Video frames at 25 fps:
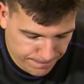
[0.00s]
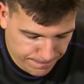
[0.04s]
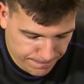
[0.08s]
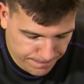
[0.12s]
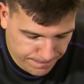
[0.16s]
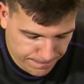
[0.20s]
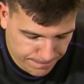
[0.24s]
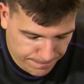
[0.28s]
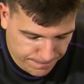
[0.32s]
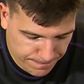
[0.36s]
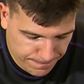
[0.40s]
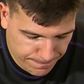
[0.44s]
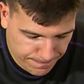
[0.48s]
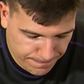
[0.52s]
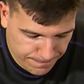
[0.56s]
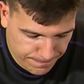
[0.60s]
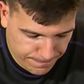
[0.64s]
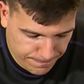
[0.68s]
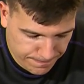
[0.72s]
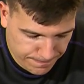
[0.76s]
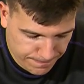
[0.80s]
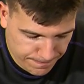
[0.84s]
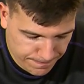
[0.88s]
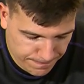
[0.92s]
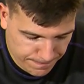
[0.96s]

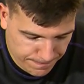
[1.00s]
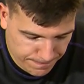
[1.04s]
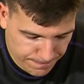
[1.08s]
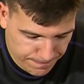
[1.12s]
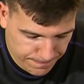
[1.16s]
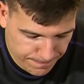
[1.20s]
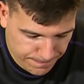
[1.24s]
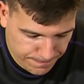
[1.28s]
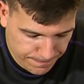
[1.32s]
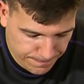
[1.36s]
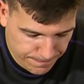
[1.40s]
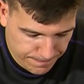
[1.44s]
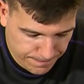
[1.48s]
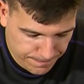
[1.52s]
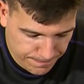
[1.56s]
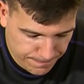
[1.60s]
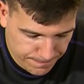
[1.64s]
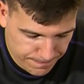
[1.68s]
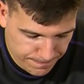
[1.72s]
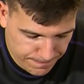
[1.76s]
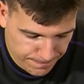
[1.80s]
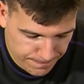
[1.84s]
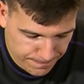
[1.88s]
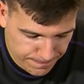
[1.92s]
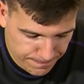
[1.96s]

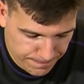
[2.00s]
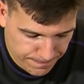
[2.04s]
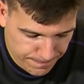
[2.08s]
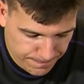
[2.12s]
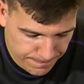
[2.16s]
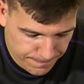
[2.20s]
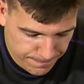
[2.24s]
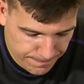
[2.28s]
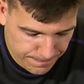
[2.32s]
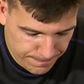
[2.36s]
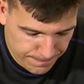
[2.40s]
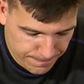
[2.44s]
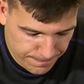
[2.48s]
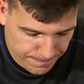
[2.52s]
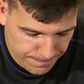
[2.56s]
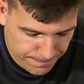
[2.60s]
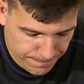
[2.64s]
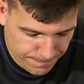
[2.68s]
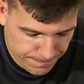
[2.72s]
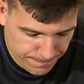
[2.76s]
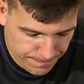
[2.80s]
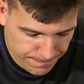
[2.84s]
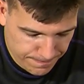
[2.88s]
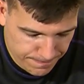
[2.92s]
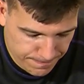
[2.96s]

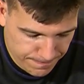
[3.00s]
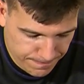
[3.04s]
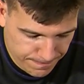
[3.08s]
(not speaking)